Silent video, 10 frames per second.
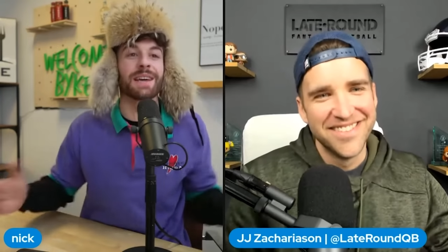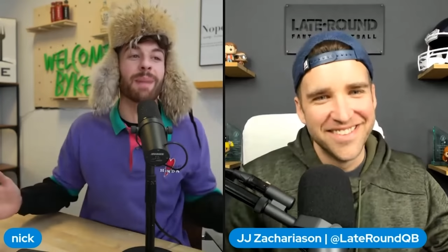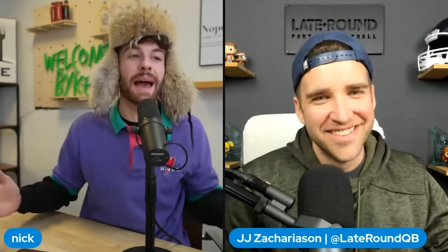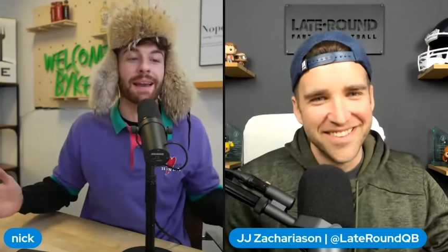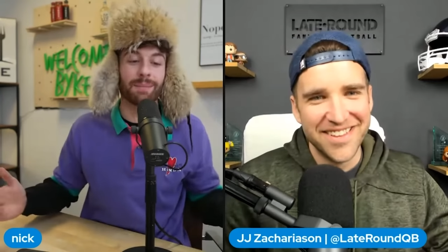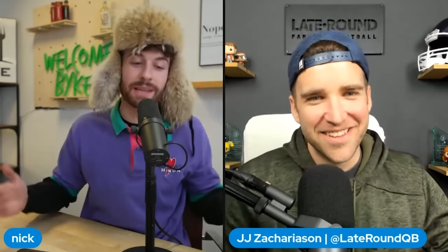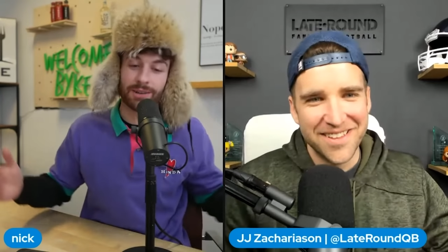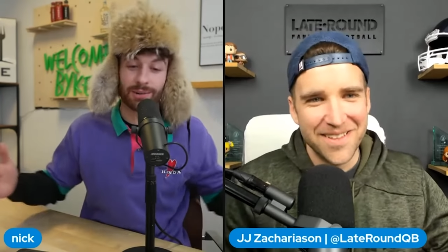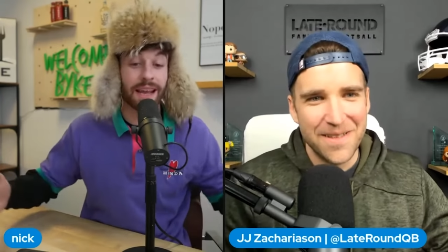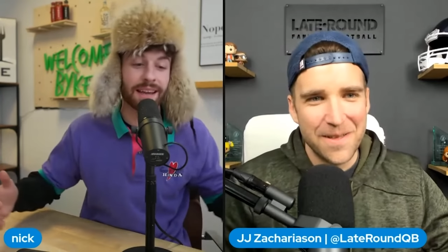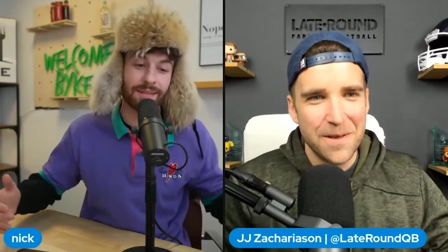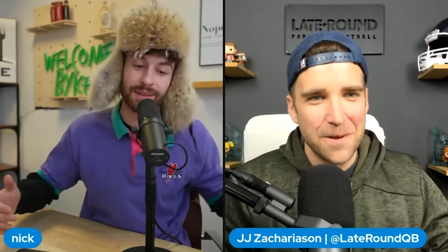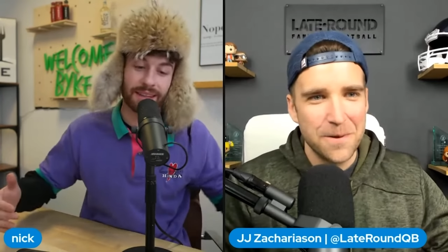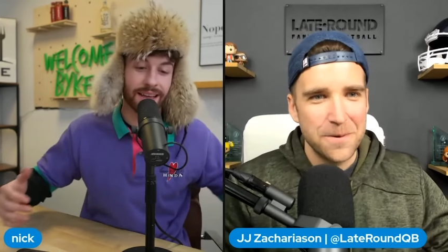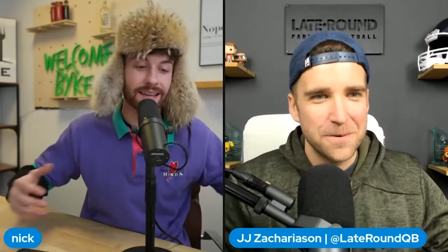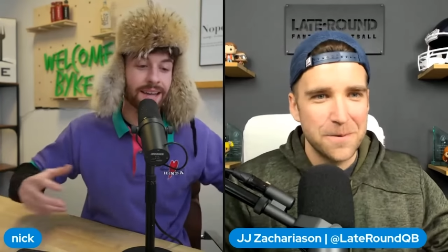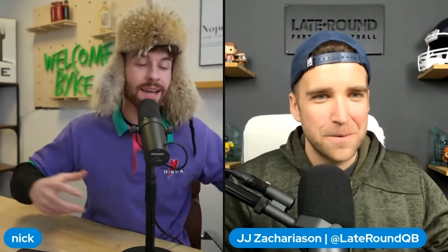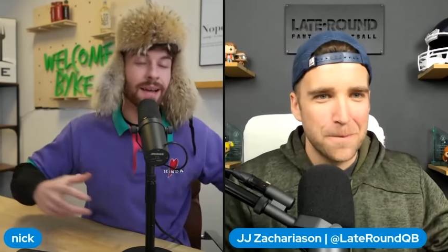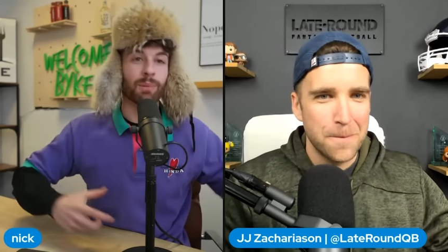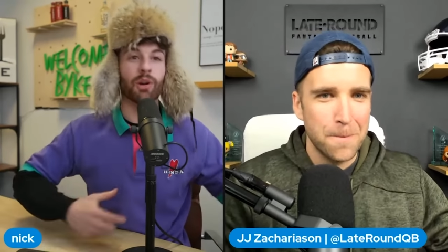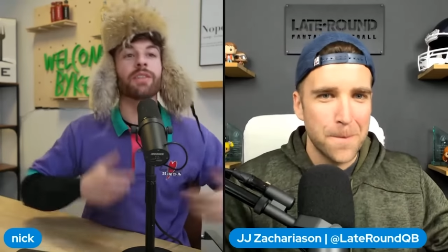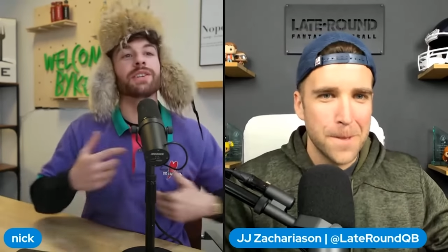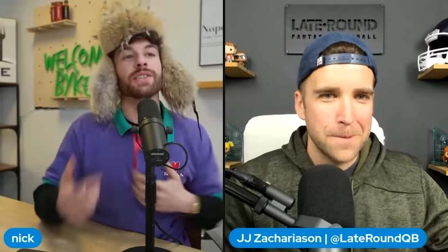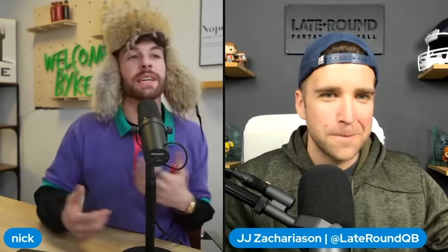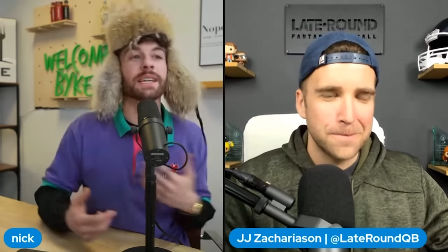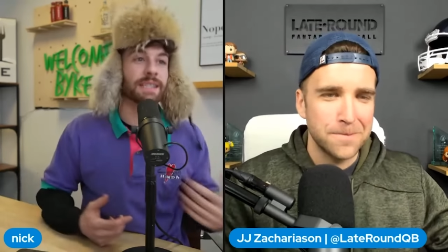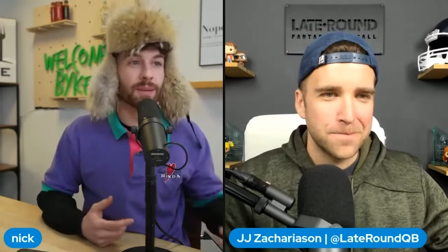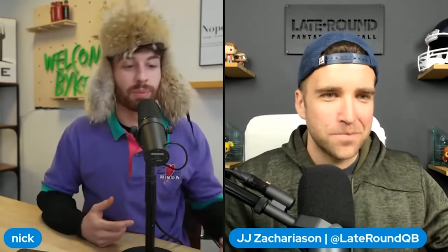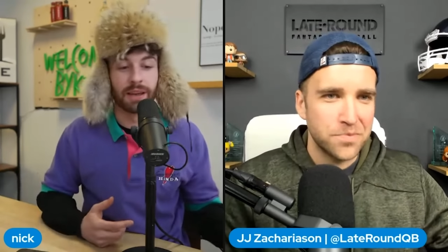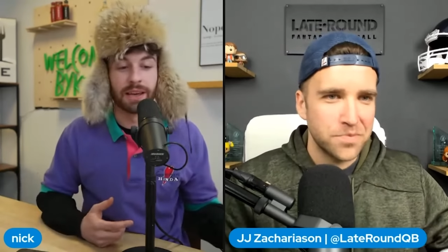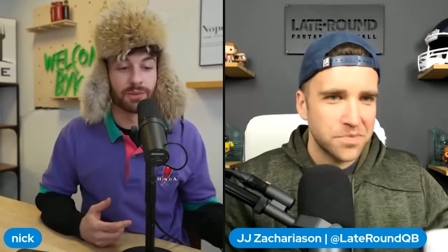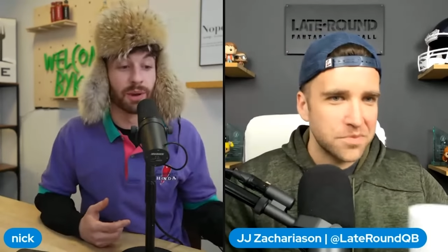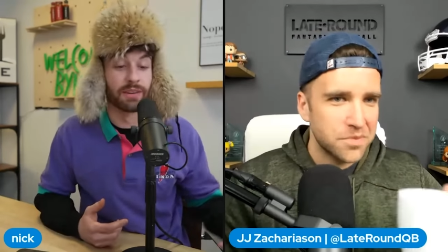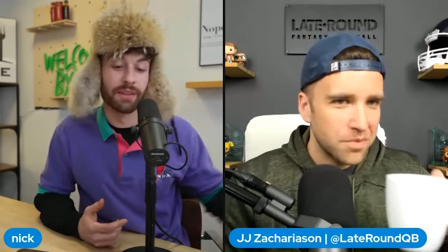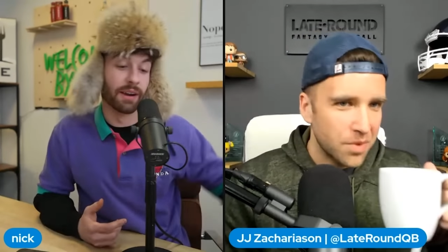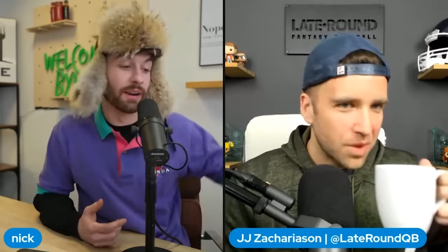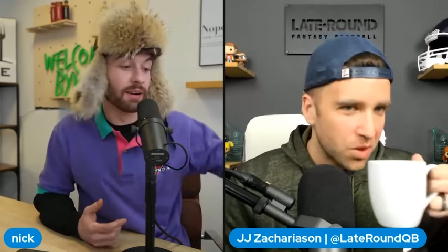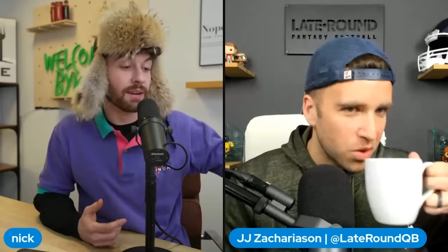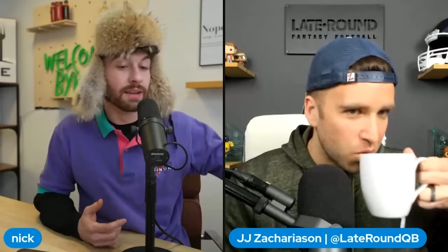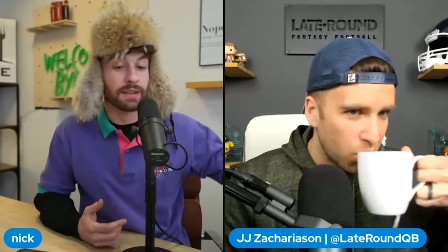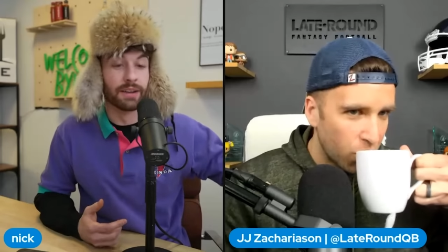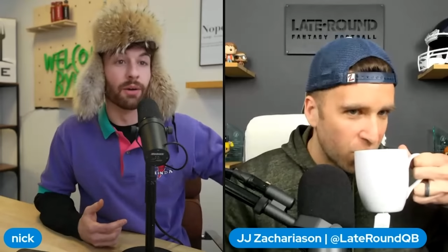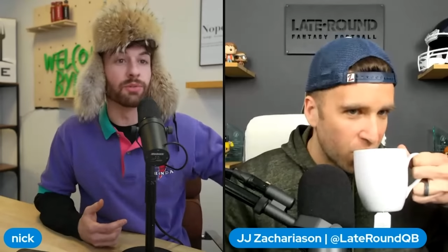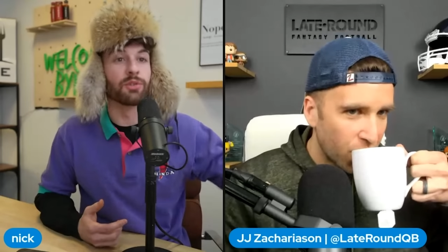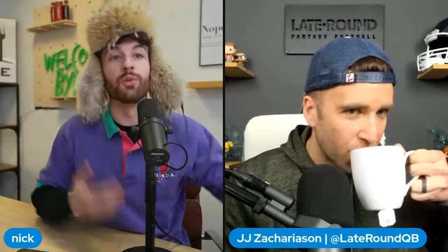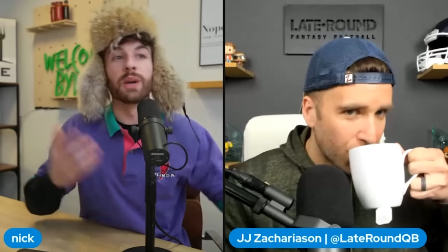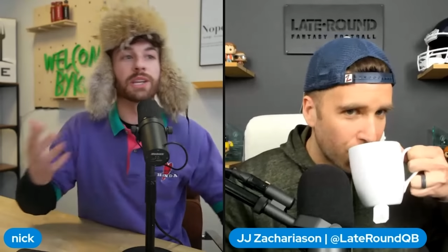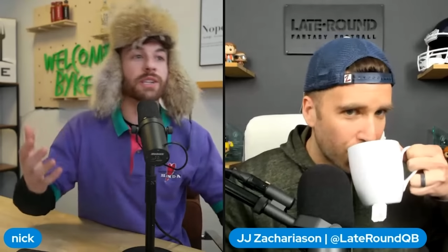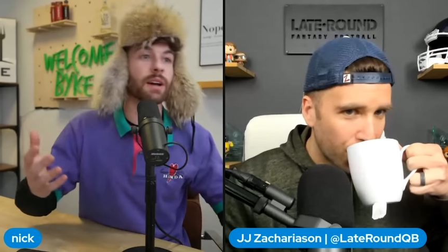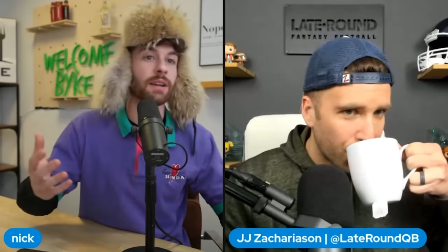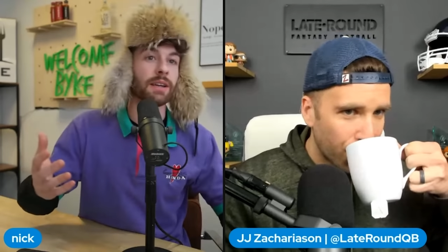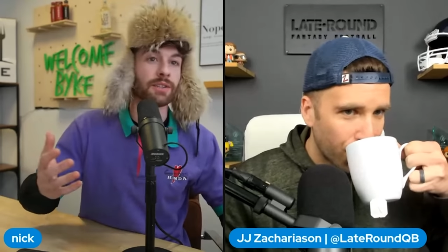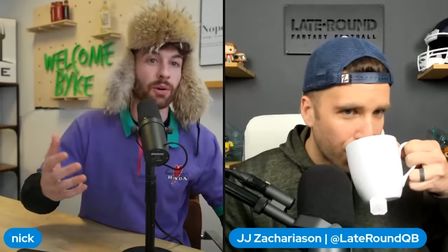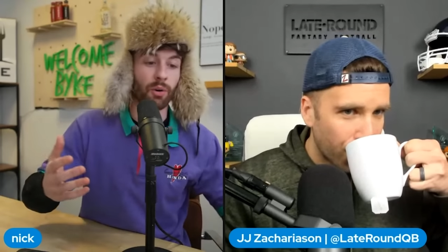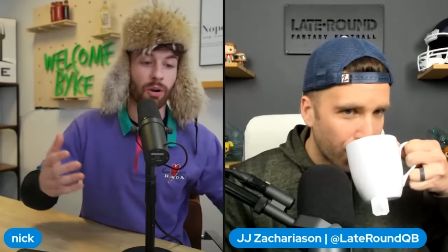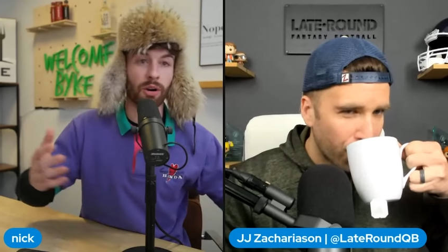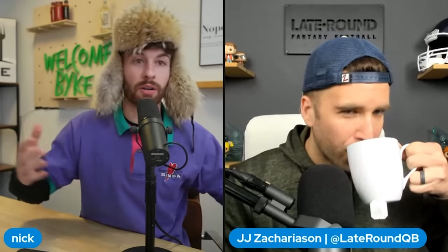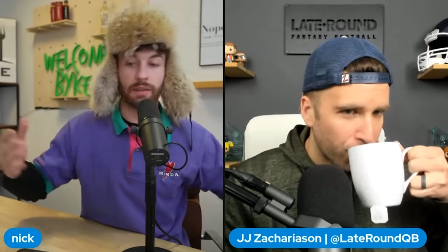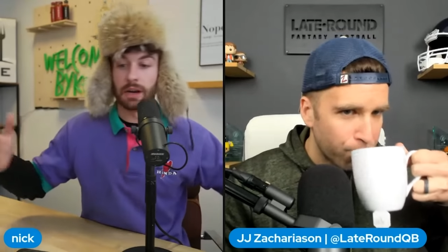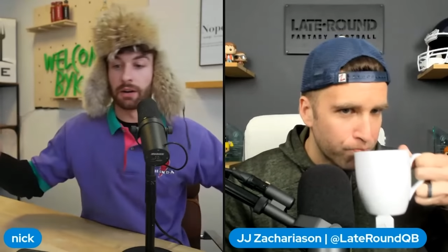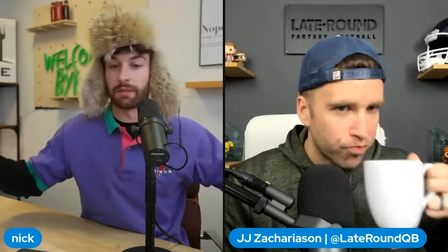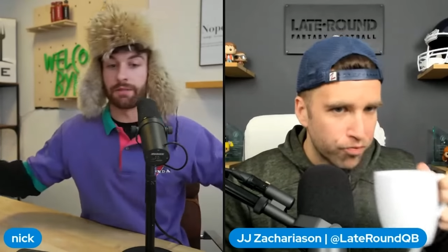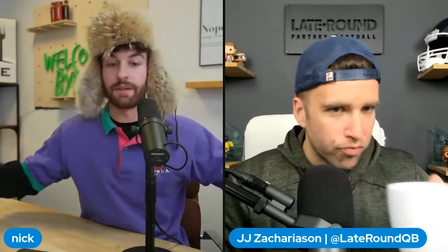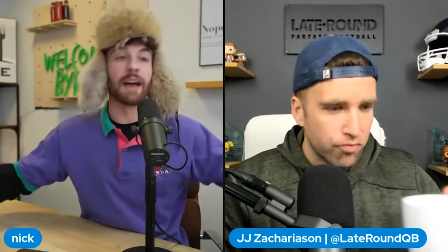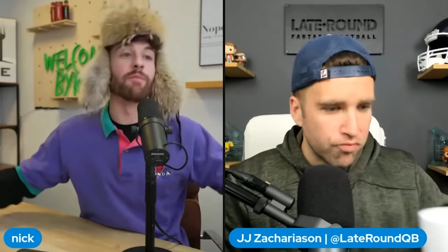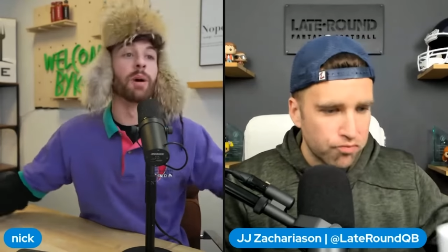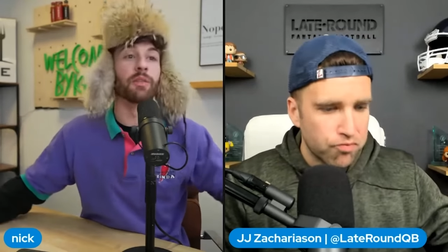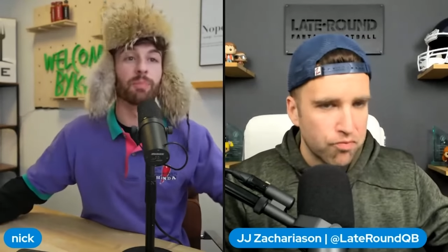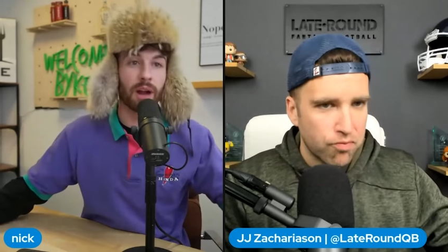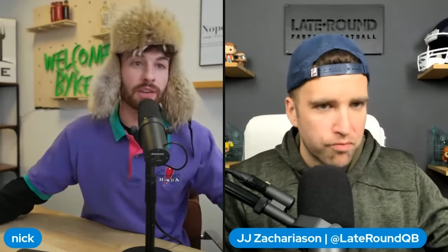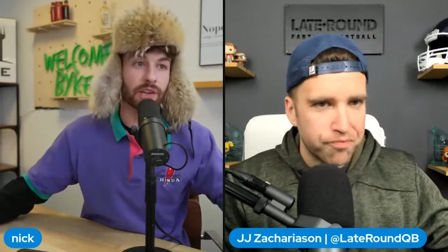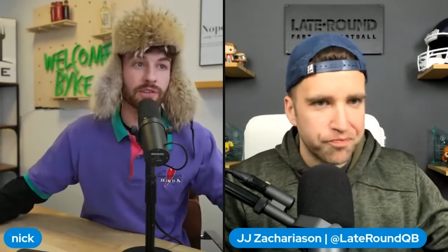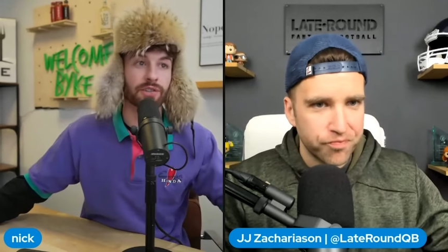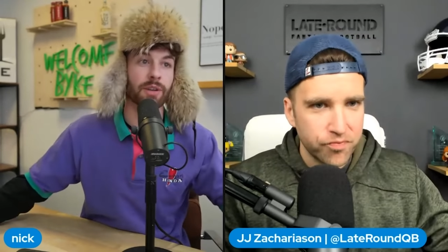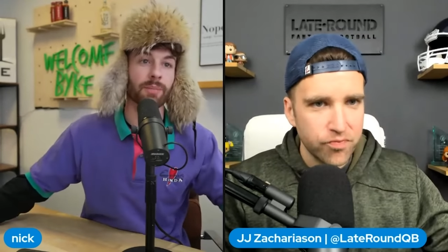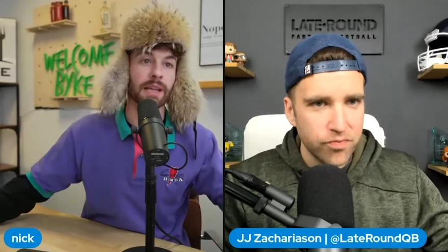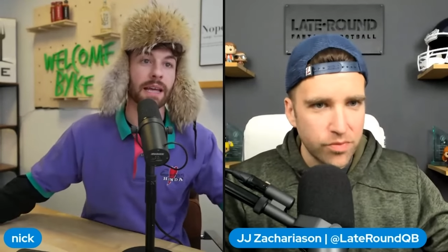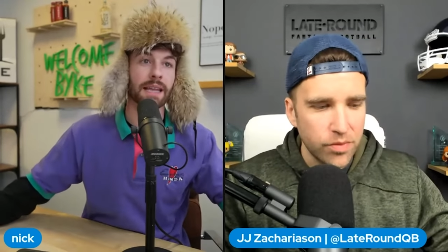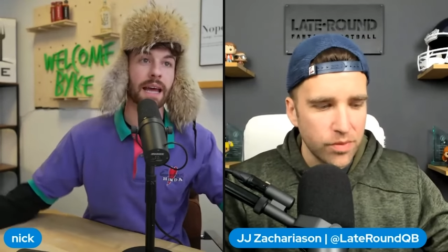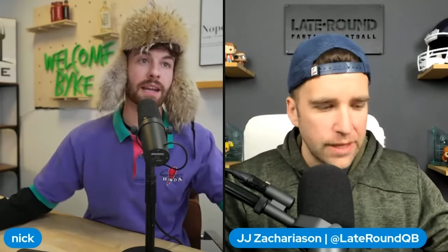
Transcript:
Speaker 1: back and be creative and like put all these things into place, whether they're, you know, two week studies or they're five month projects or something like that.